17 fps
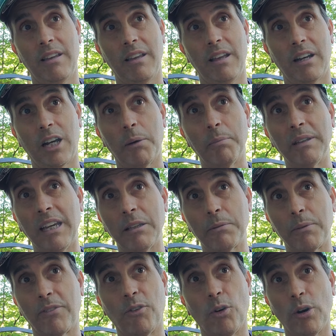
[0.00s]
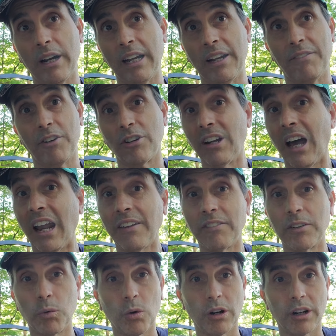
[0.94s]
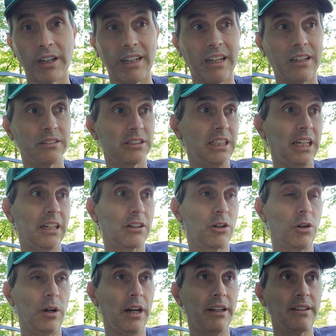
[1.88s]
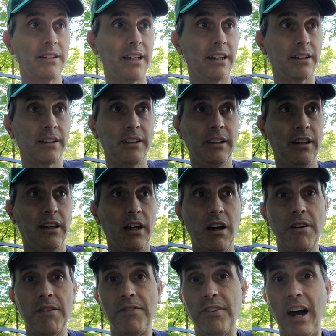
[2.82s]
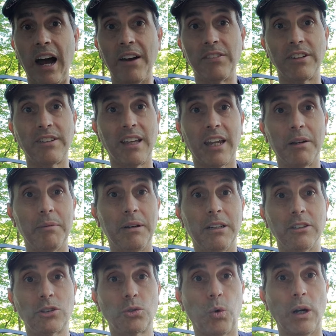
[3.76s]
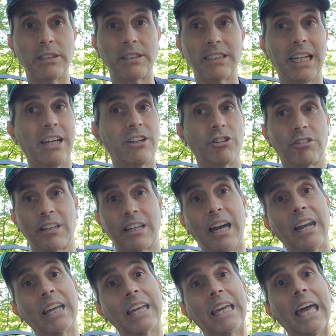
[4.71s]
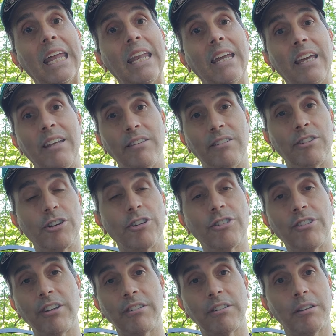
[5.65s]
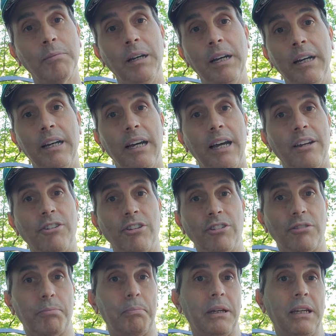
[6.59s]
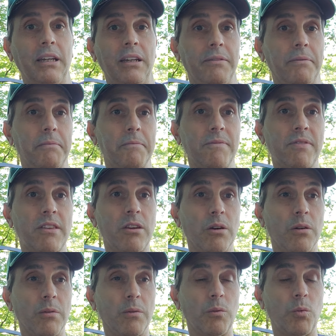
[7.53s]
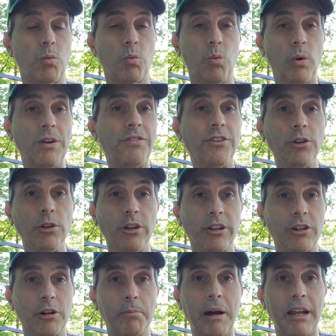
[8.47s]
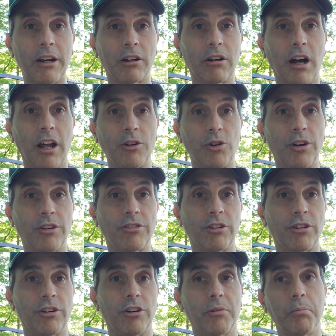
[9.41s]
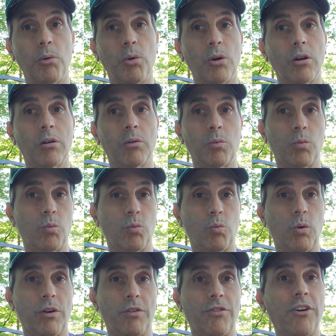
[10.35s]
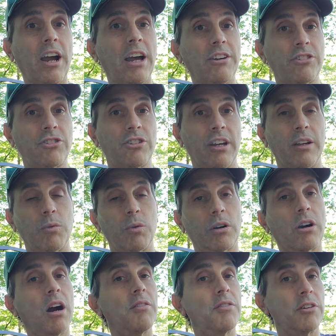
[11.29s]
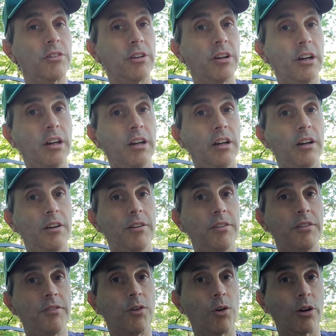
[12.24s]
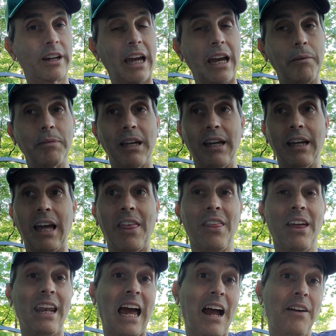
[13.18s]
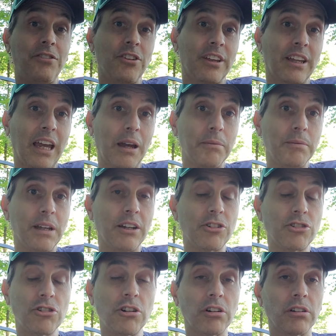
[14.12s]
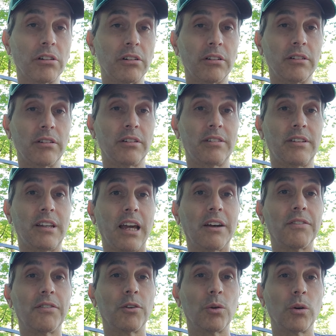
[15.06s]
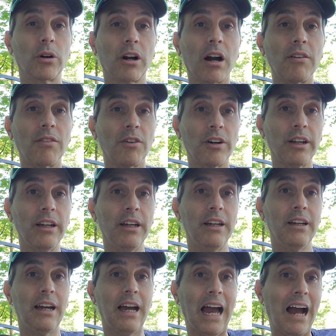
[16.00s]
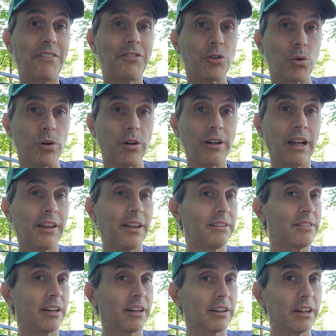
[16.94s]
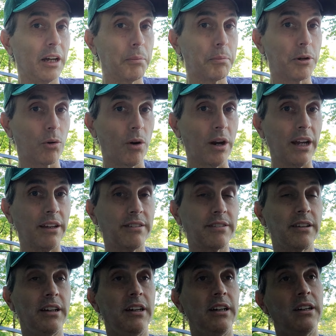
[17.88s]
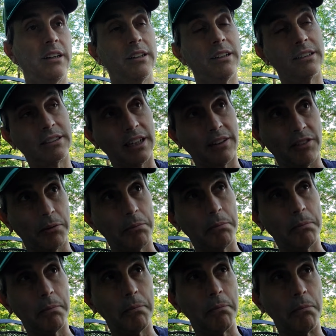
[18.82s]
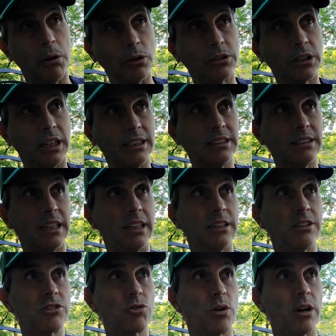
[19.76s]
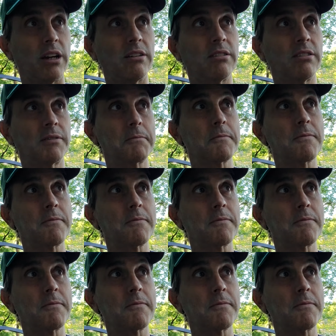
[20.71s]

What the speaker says: a couple days beforehand, if you're not even working out, yeah, go ahead and take 5 to 10 mLs twice a day just to kind of it into your system and just be, refueling your mitochondria so you're more refreshed and recovered for game day. And then after the game day, sure, take it for recovery afterward. Now, that's not going to help your race unless you have a multi-stage race.